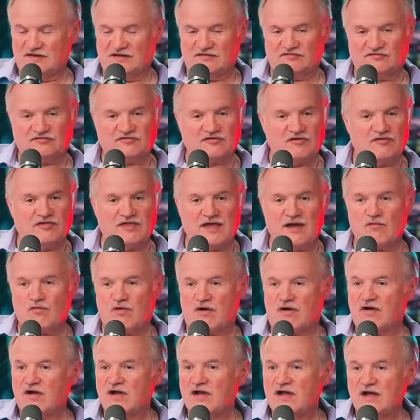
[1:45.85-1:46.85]
And so they
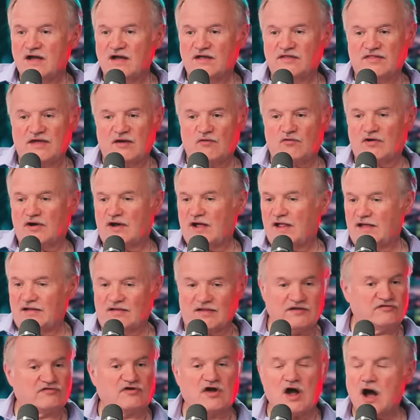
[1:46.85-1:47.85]
were like,
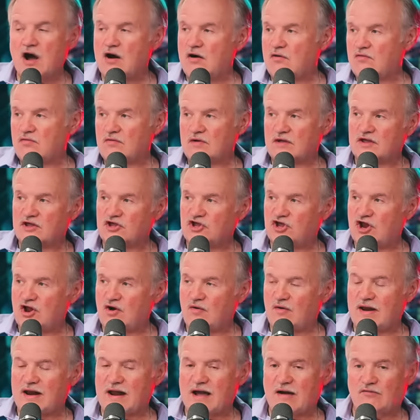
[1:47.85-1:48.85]
let's go, you
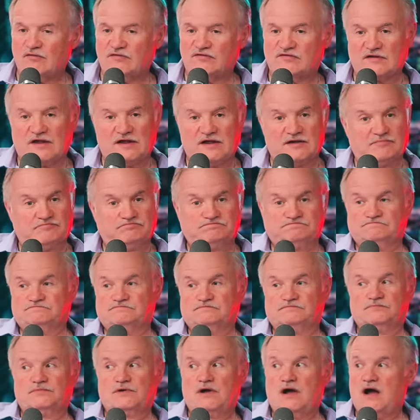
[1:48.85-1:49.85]
know, and I was like,
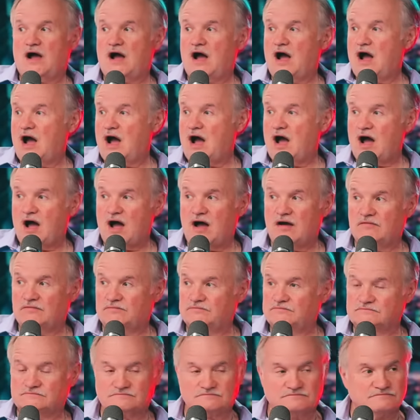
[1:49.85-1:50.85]

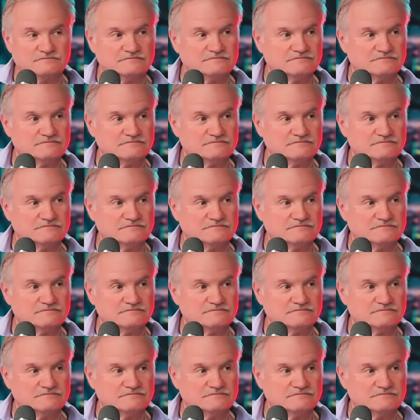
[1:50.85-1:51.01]
suddenly we had the